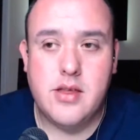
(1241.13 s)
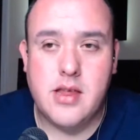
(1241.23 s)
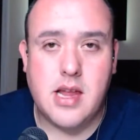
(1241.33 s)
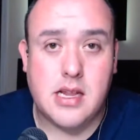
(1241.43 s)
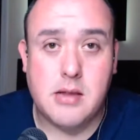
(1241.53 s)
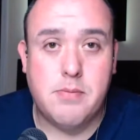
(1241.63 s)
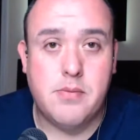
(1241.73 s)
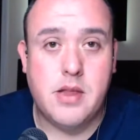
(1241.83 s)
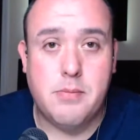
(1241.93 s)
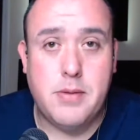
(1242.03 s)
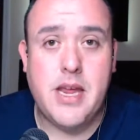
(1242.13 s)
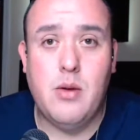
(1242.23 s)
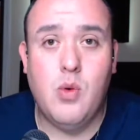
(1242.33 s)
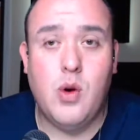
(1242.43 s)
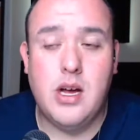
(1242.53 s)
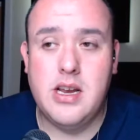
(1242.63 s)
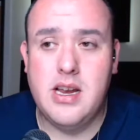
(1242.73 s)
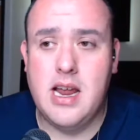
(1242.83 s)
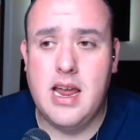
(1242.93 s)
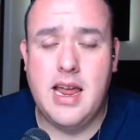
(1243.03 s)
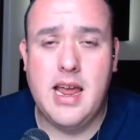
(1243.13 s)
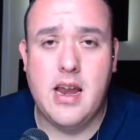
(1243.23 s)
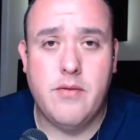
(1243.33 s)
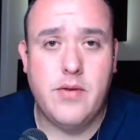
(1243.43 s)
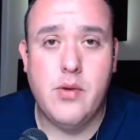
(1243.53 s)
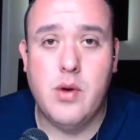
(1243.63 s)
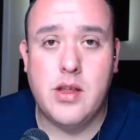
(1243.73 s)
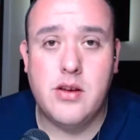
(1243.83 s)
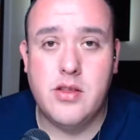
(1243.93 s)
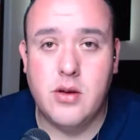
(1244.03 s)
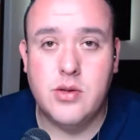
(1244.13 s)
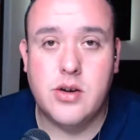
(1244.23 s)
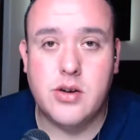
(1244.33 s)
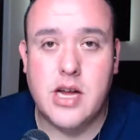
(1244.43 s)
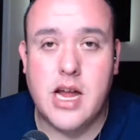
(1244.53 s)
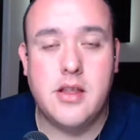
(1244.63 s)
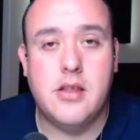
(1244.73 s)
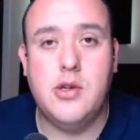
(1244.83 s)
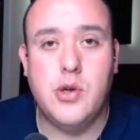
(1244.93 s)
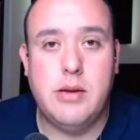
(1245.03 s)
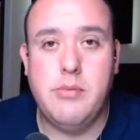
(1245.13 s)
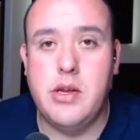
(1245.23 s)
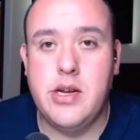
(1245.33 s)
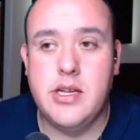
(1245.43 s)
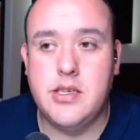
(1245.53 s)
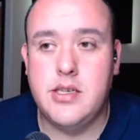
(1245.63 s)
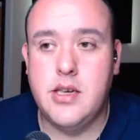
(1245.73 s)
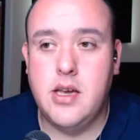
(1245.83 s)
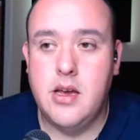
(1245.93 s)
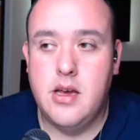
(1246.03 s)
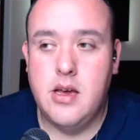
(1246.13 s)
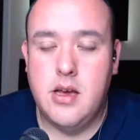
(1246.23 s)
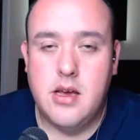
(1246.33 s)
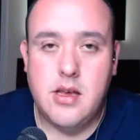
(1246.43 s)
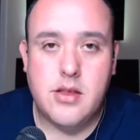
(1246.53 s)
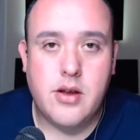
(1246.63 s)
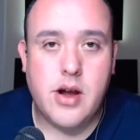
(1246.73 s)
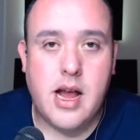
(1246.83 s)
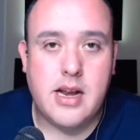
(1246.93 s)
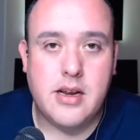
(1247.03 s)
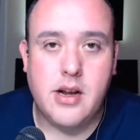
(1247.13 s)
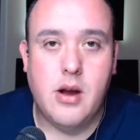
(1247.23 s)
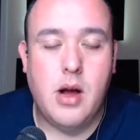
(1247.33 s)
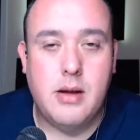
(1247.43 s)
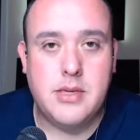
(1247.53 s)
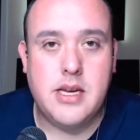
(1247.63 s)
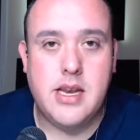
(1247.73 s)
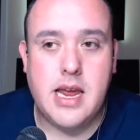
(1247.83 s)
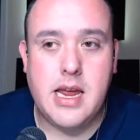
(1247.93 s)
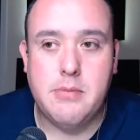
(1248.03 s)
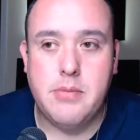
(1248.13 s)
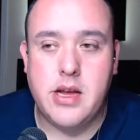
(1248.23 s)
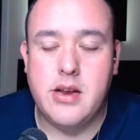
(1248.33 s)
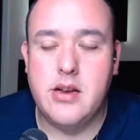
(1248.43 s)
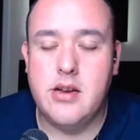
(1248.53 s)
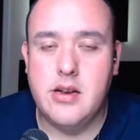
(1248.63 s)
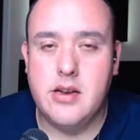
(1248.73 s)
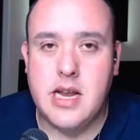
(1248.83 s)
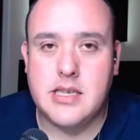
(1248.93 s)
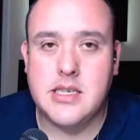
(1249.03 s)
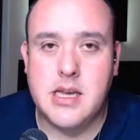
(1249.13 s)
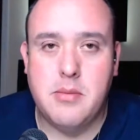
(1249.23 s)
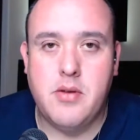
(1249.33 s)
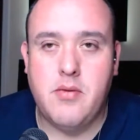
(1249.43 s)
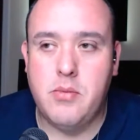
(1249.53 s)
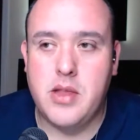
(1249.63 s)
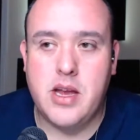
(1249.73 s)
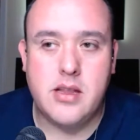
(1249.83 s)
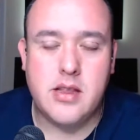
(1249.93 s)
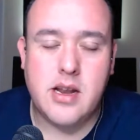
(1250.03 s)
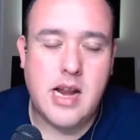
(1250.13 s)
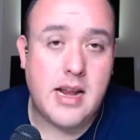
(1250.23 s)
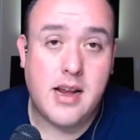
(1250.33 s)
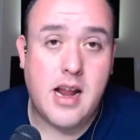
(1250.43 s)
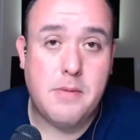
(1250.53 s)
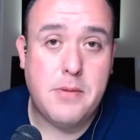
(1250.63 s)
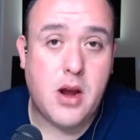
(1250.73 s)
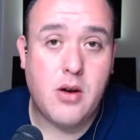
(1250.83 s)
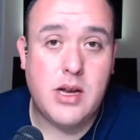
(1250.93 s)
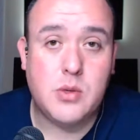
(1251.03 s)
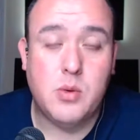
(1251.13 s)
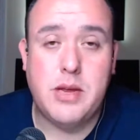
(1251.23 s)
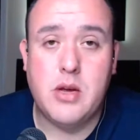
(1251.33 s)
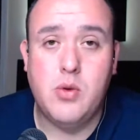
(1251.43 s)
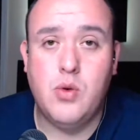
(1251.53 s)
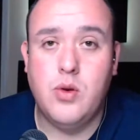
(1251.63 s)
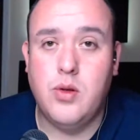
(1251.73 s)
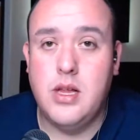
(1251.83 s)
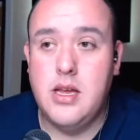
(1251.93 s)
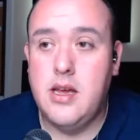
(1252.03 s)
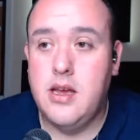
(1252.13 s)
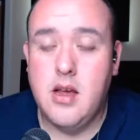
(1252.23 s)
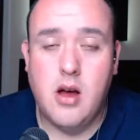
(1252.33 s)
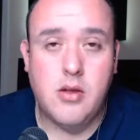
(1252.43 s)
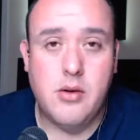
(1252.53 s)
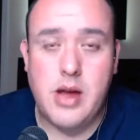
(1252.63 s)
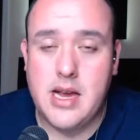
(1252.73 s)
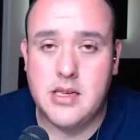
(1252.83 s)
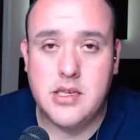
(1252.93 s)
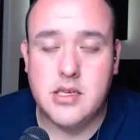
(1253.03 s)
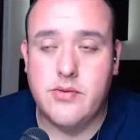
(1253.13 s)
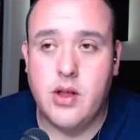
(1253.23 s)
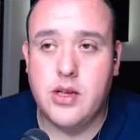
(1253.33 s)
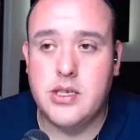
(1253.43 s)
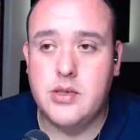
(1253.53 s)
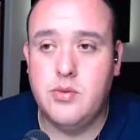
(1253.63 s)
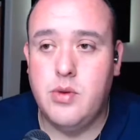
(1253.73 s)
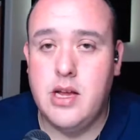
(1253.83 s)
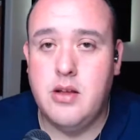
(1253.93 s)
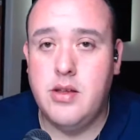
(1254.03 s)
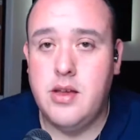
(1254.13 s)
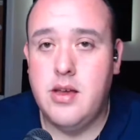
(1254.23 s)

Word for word: like the the P1 and a few other, those are kind of the dream units. They're not you know up to date, but that's some of them. That the 99 PRS would be cool, although it has its flaws as well